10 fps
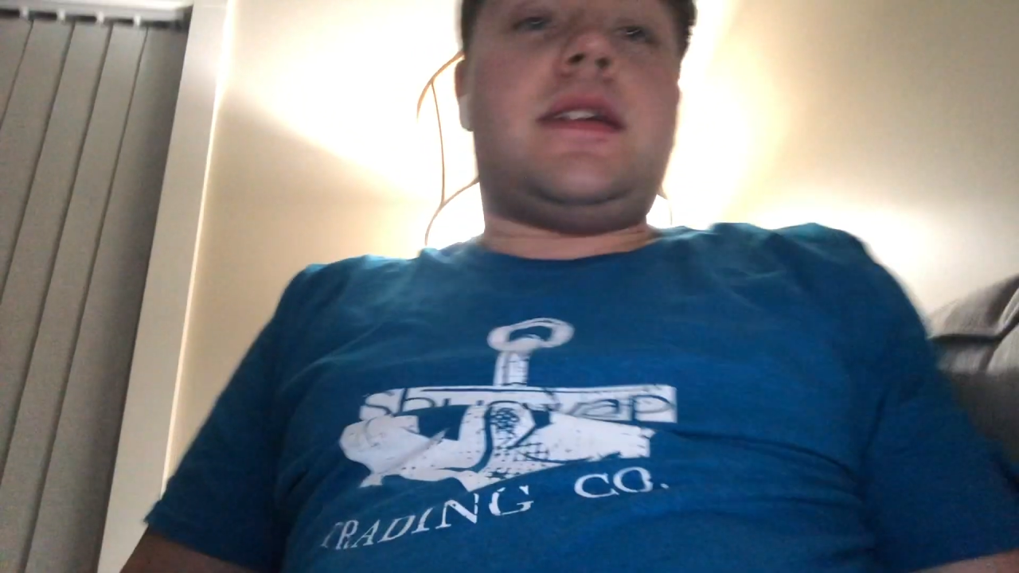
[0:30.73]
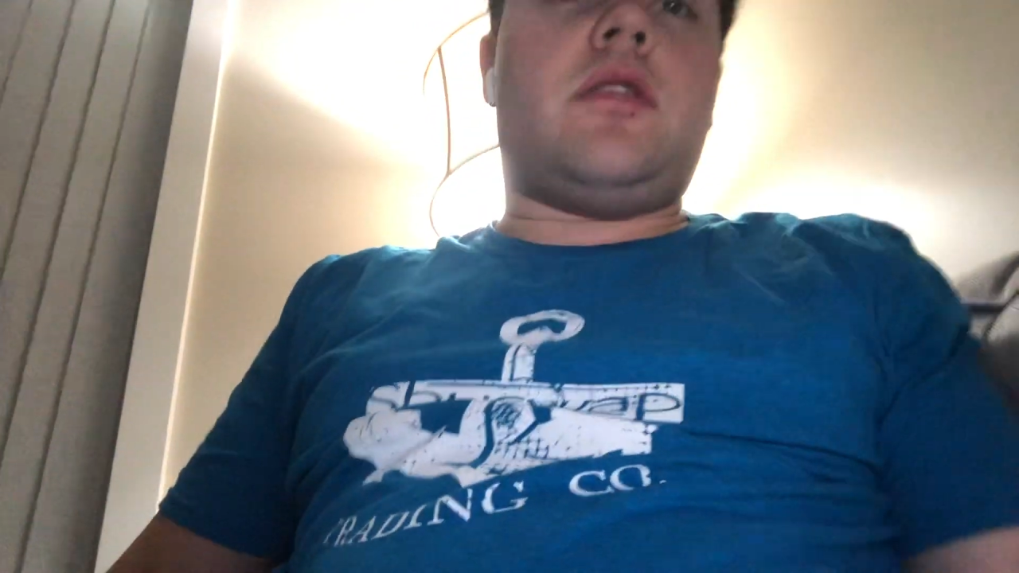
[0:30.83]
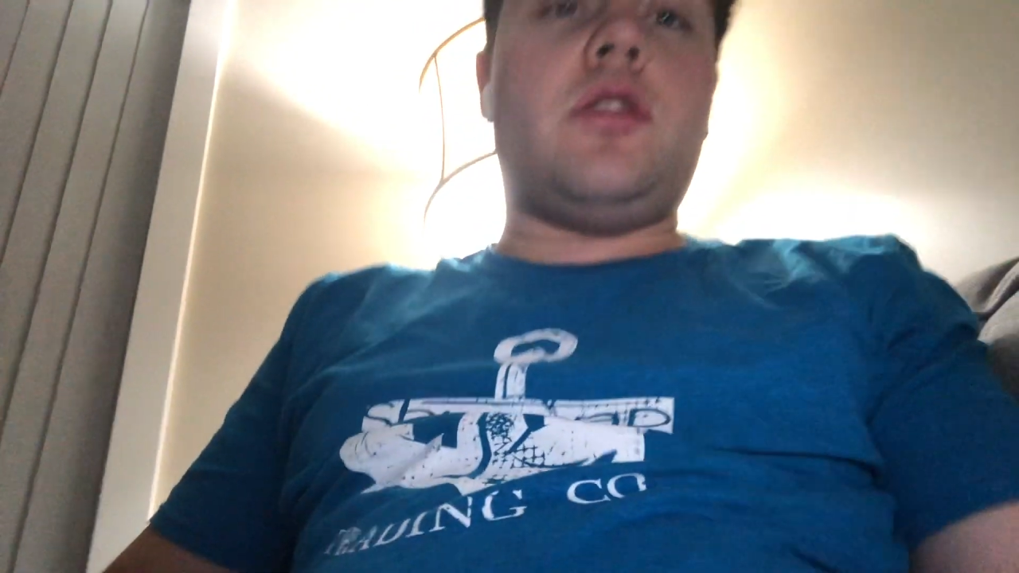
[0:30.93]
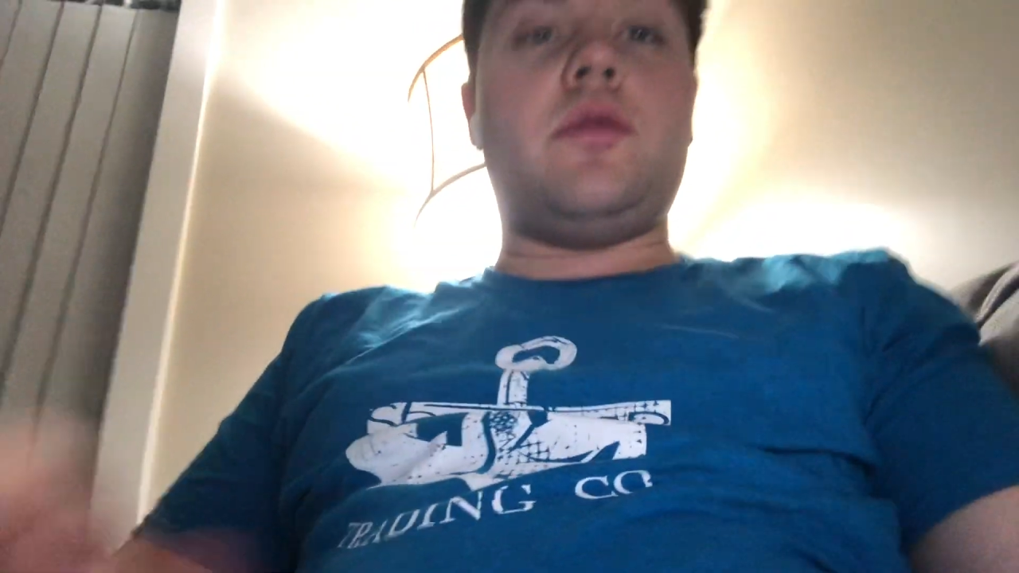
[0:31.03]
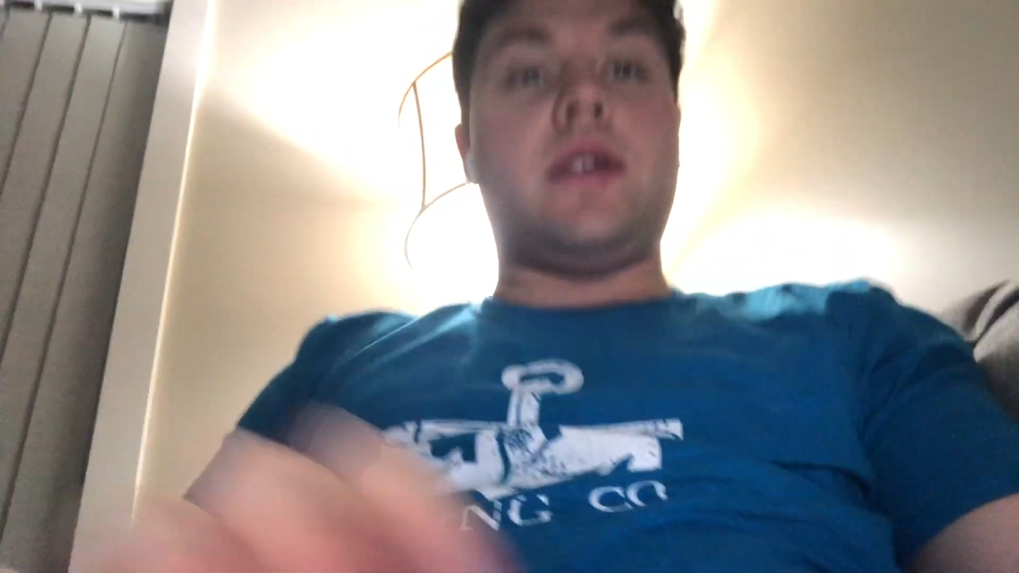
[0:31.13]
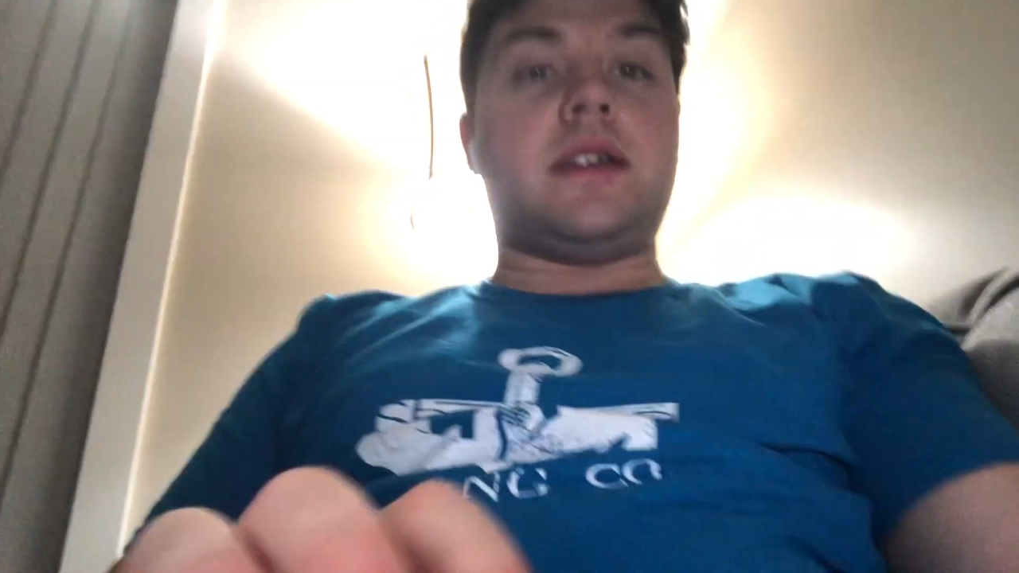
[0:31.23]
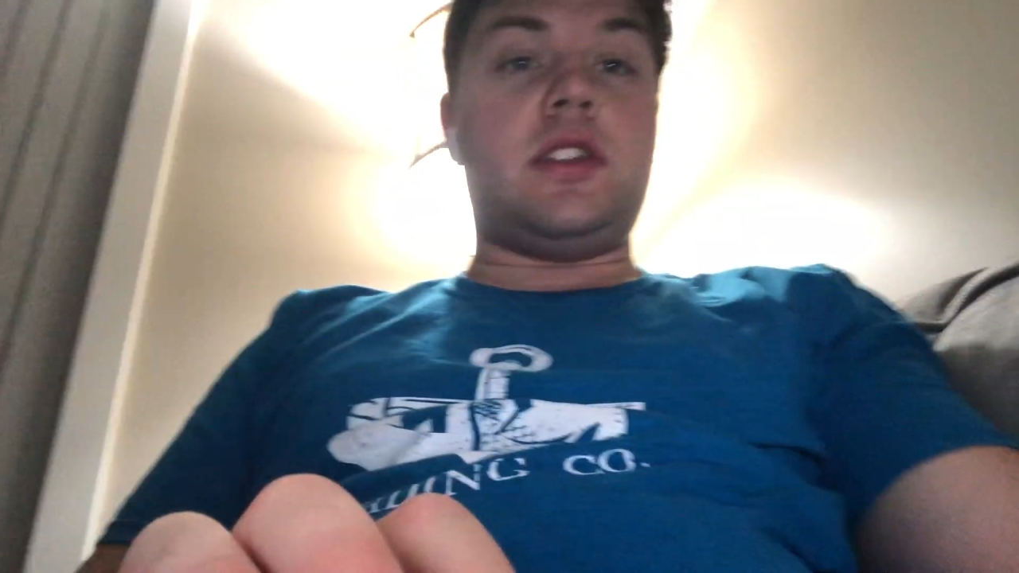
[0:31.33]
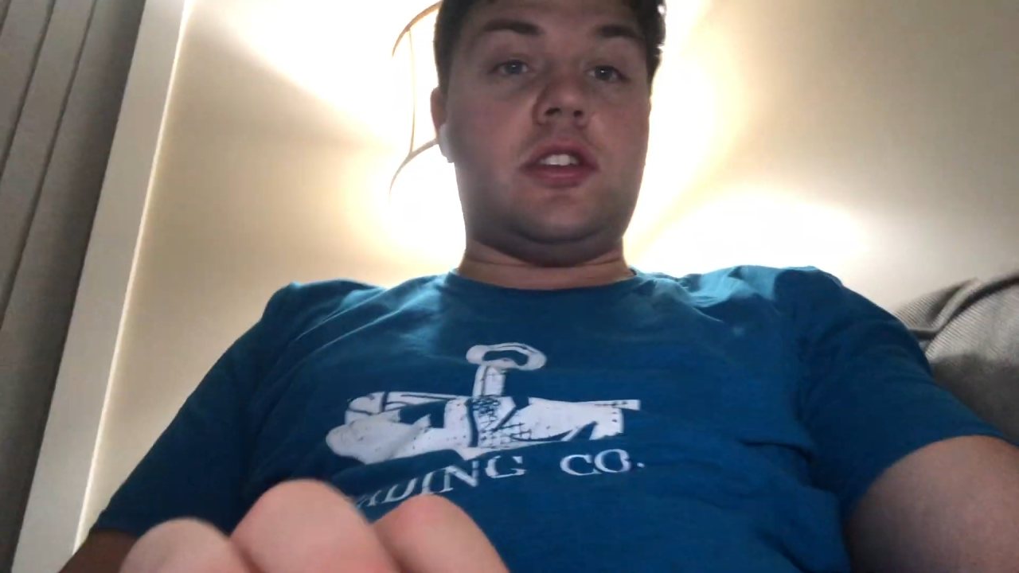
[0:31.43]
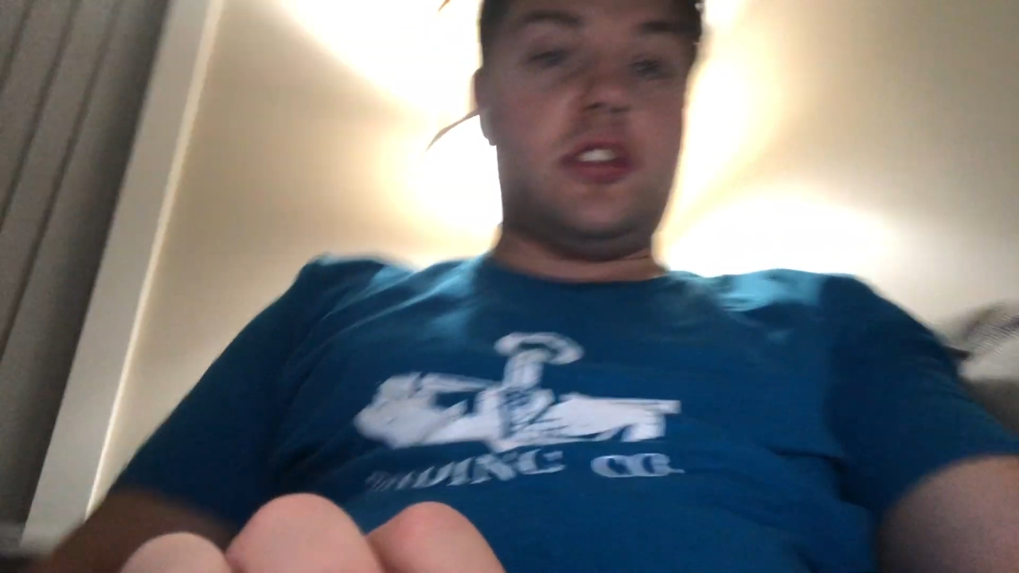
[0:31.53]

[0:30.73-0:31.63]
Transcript: tell you this